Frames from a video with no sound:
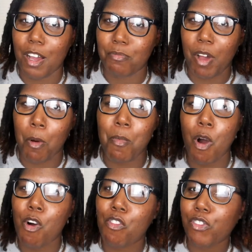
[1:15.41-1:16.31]
I'm
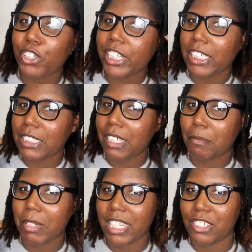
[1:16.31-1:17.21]
over it
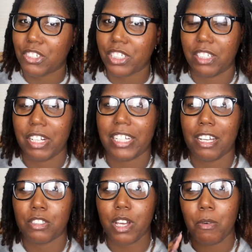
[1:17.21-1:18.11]
being straight right
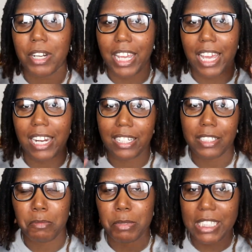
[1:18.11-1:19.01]
now, so I want to add a
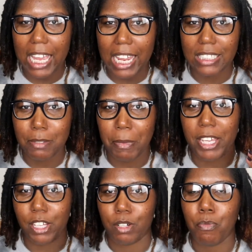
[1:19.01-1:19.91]
little pizzazz to my
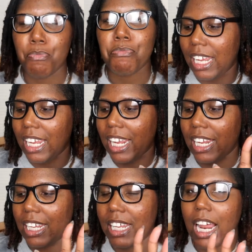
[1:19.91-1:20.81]
hair.
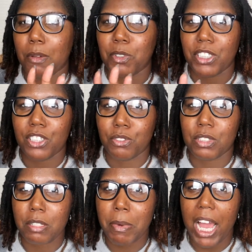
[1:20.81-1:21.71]
And I'm going to use
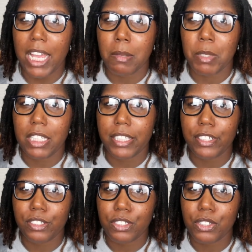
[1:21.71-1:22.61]
the pipe
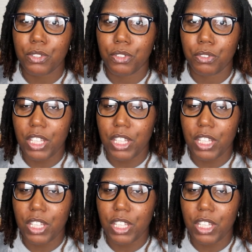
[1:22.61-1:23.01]
cleaners to do